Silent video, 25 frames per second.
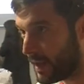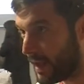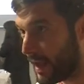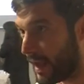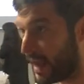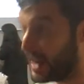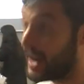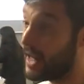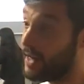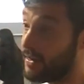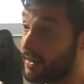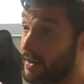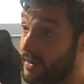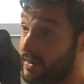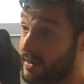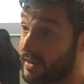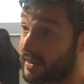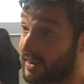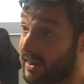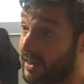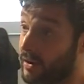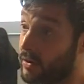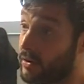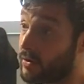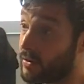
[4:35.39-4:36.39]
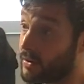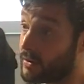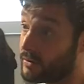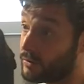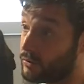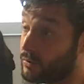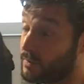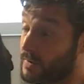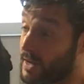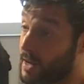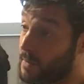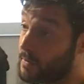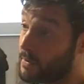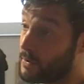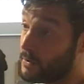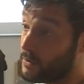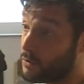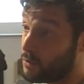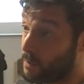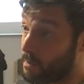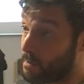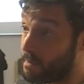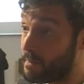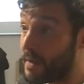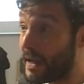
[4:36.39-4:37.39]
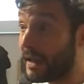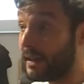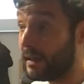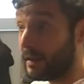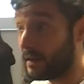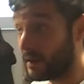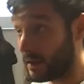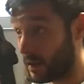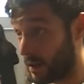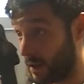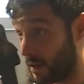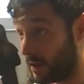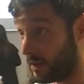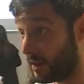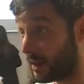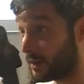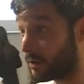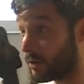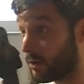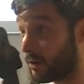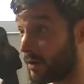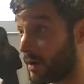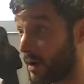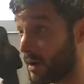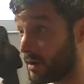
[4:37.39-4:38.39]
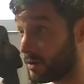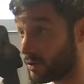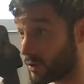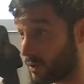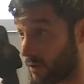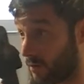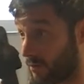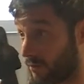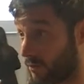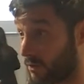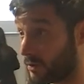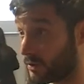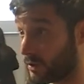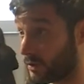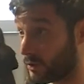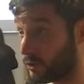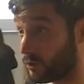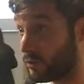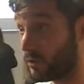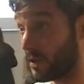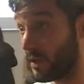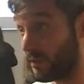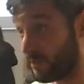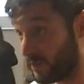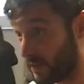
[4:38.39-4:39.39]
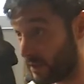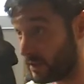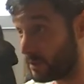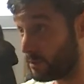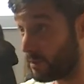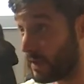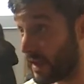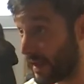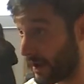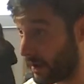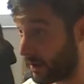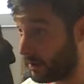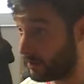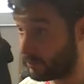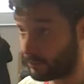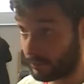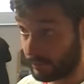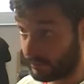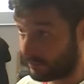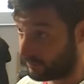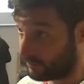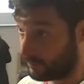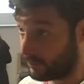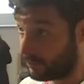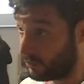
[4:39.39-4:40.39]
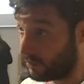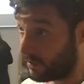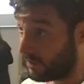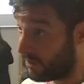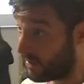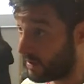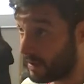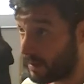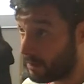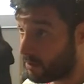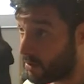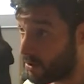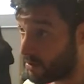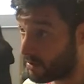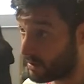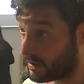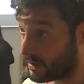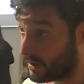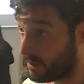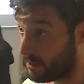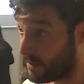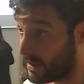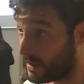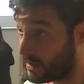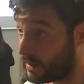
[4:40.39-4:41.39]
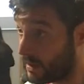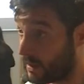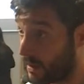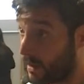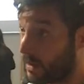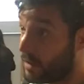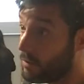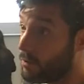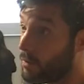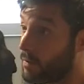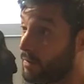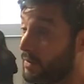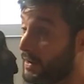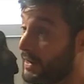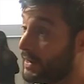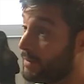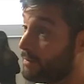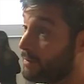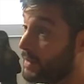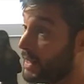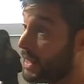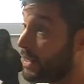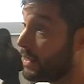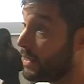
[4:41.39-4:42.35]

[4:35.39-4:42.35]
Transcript: And I think that in order to be able to build that correlation of forces to give this battle to defend democracy, basically we will need